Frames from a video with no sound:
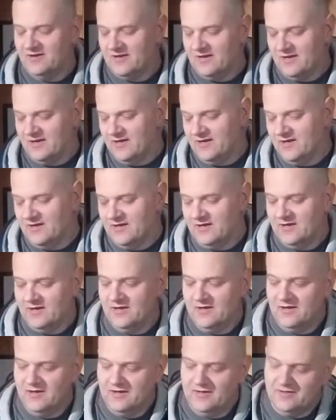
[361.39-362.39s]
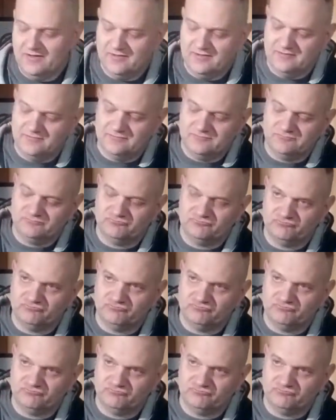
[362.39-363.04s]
and then